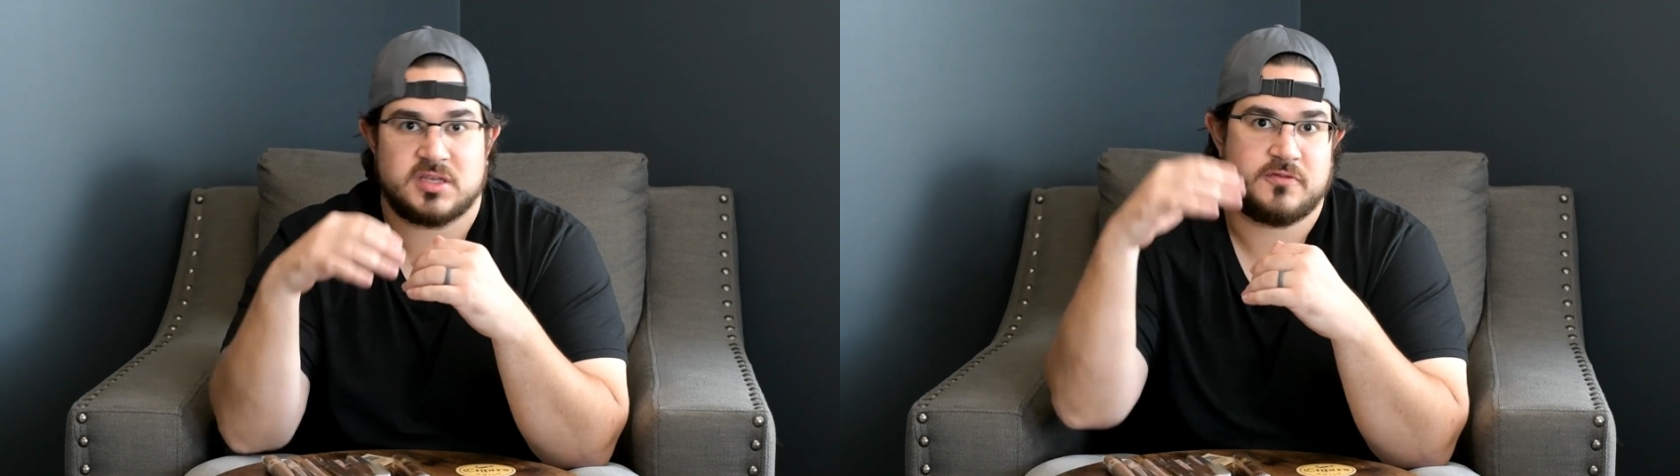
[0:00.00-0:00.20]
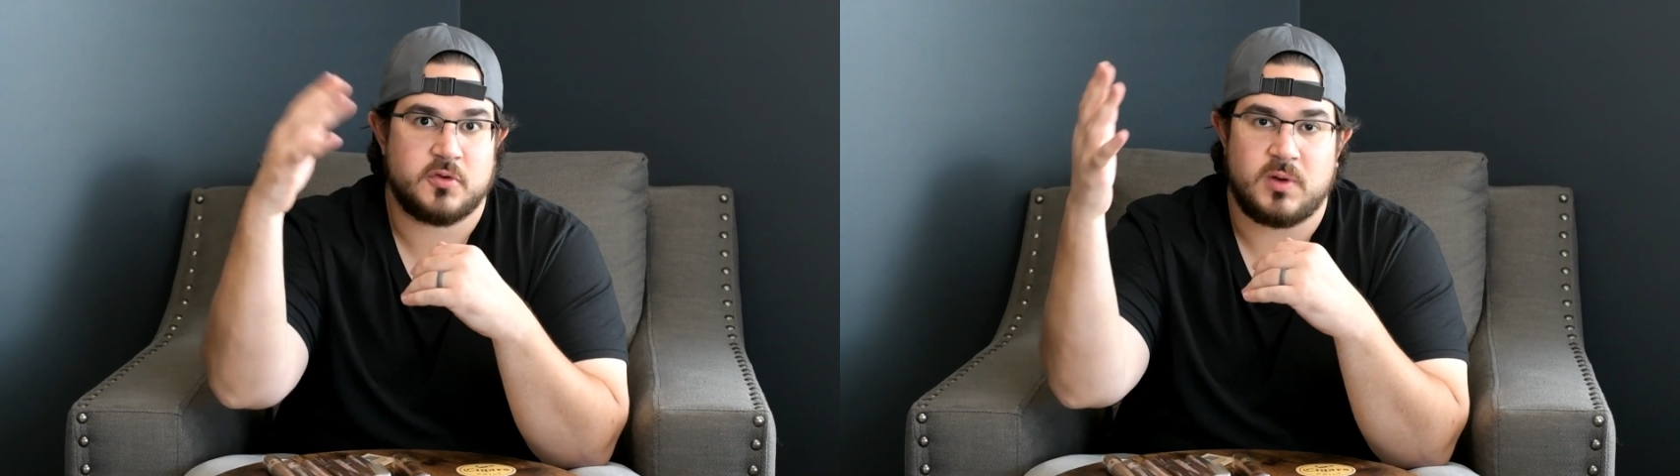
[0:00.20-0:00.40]

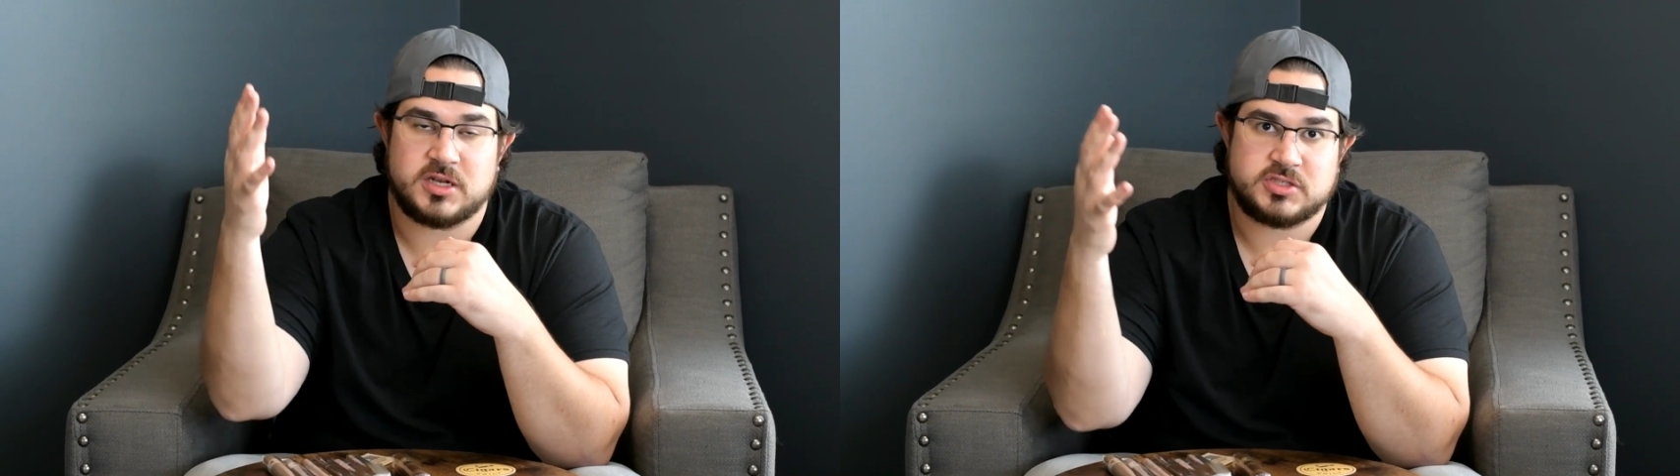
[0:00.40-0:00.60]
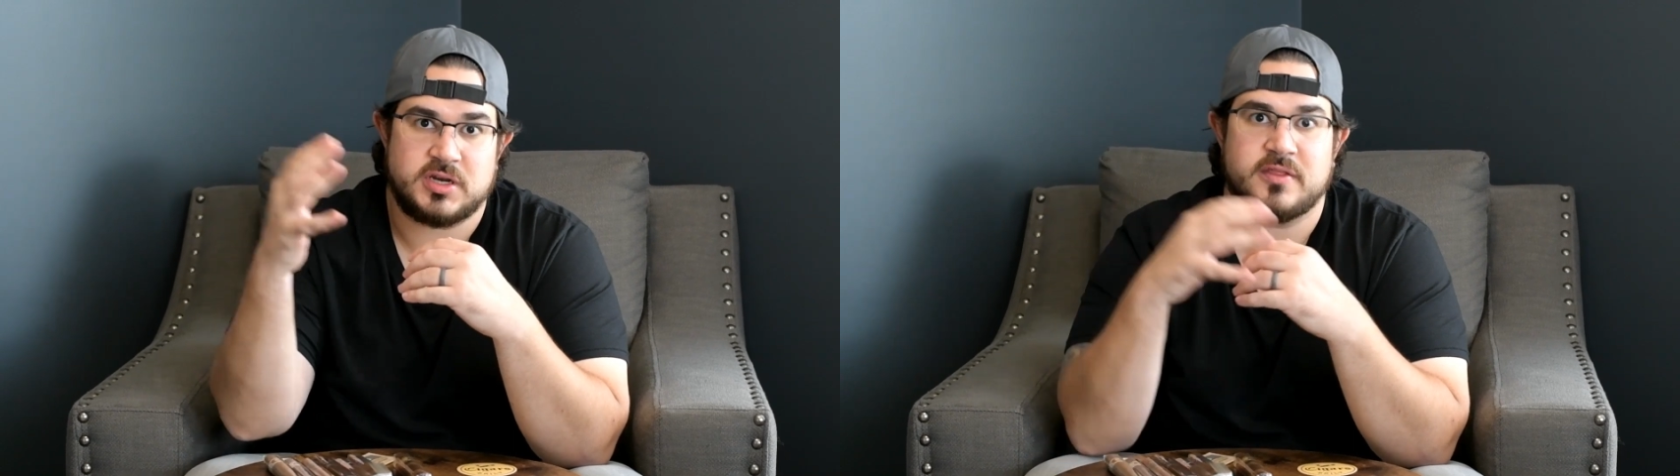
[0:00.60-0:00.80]
if you're
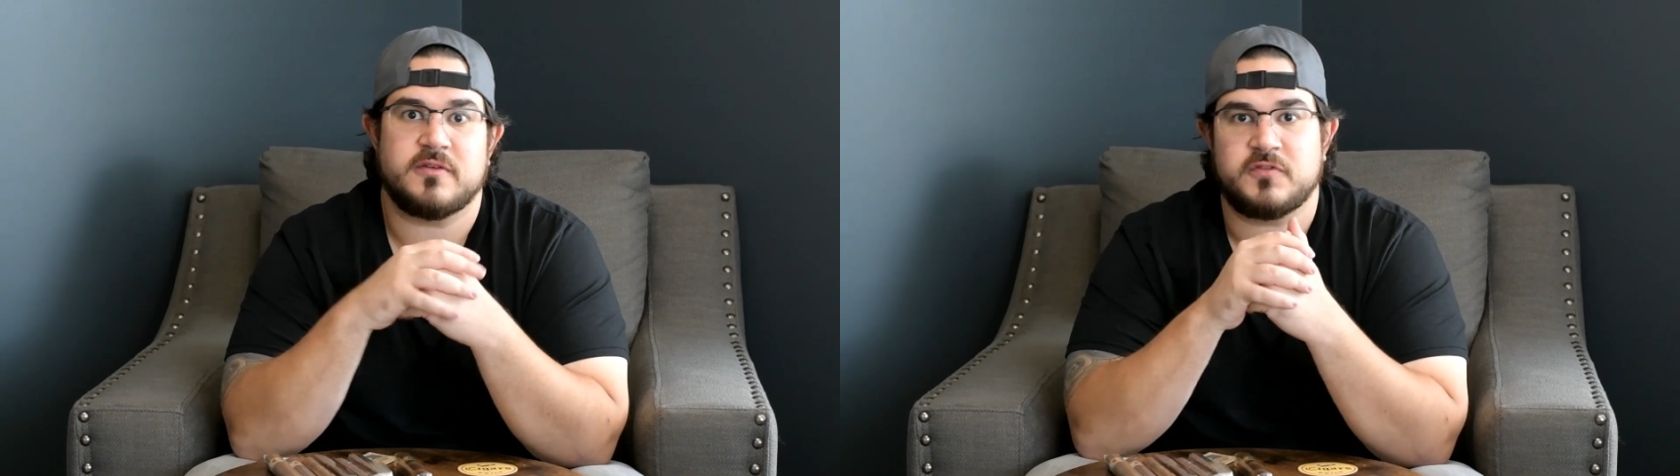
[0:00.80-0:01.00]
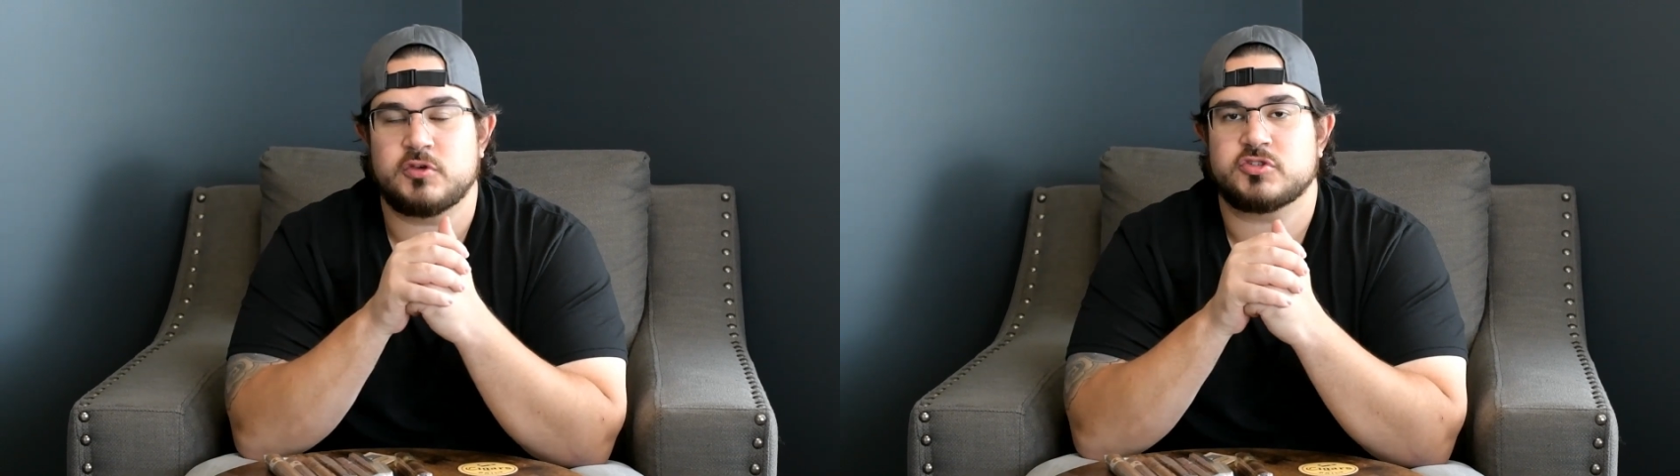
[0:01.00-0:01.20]
watching it in the
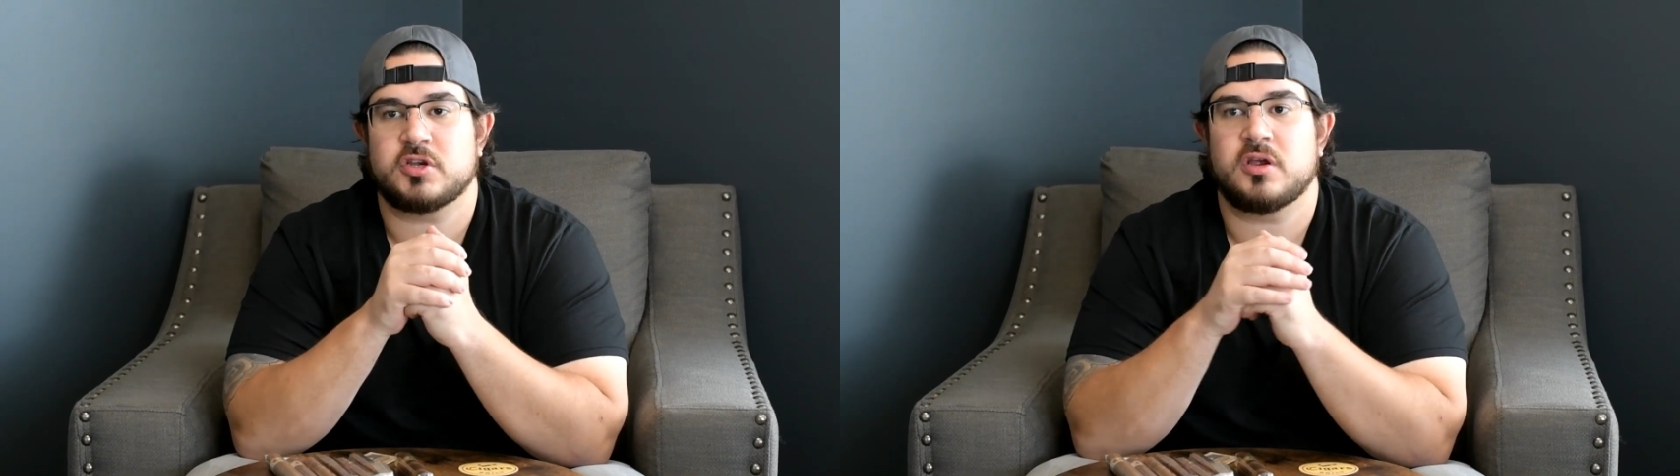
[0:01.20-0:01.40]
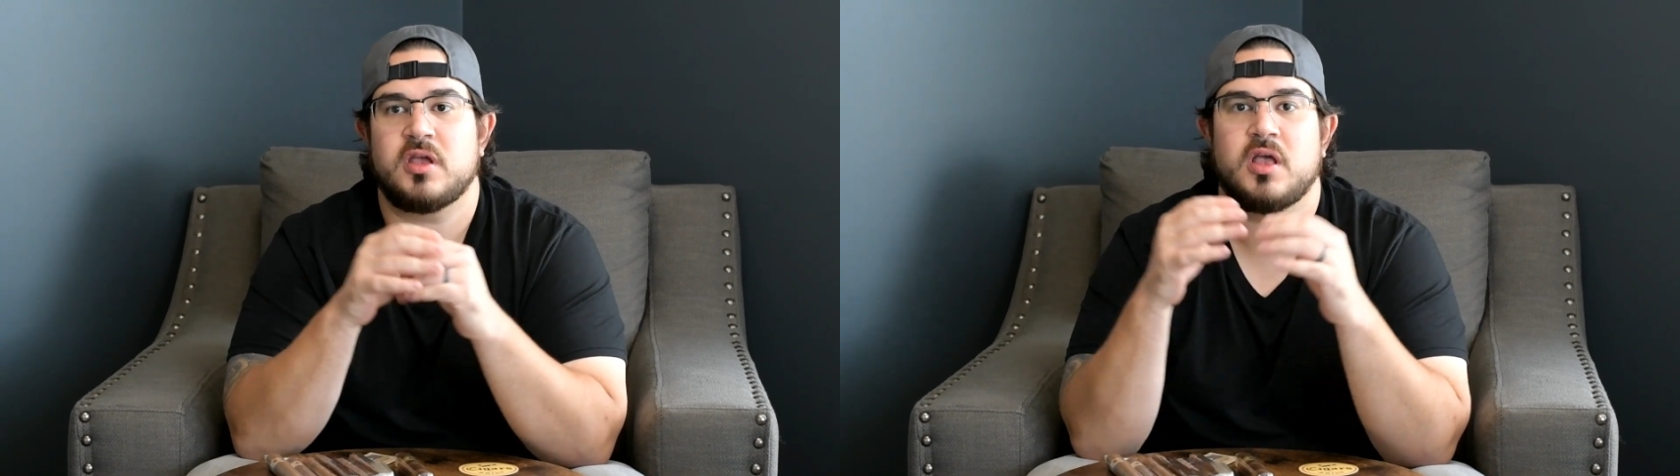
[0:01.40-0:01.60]

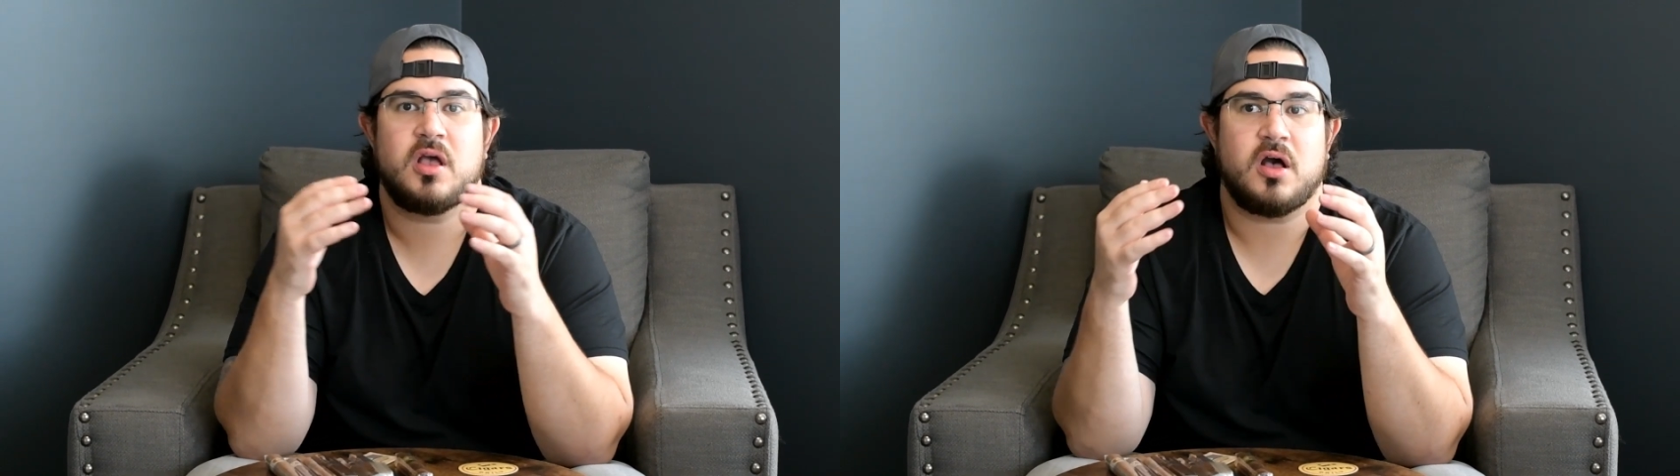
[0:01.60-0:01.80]
future,